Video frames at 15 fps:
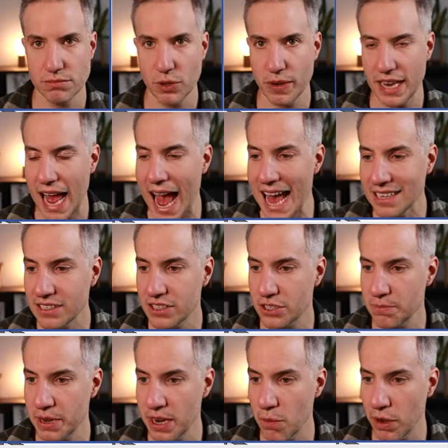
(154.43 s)
So it
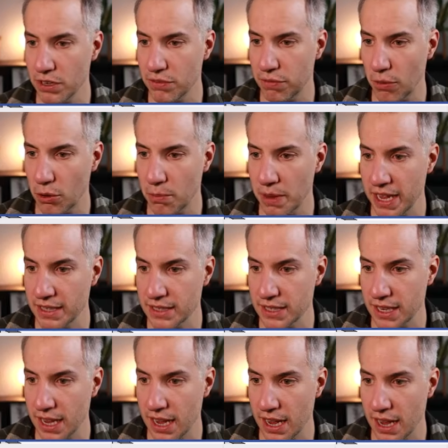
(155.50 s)
asks me what
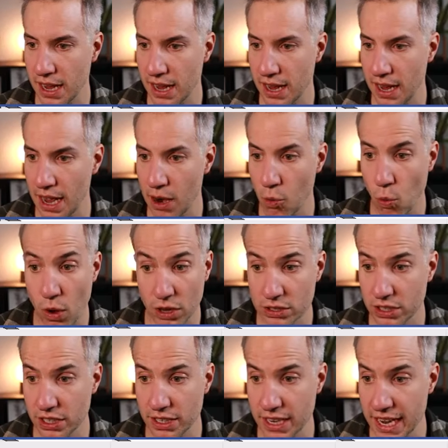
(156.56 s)
format I
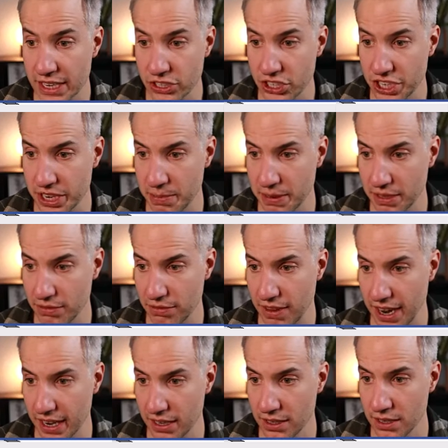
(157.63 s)
want an HTML
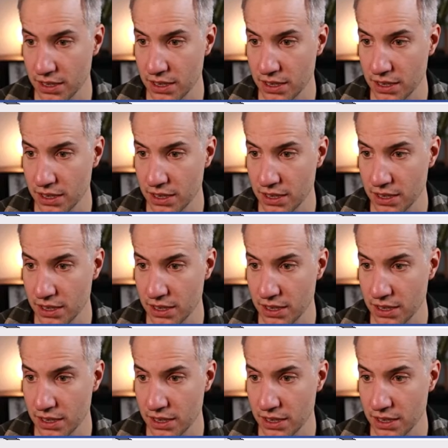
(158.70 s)
file.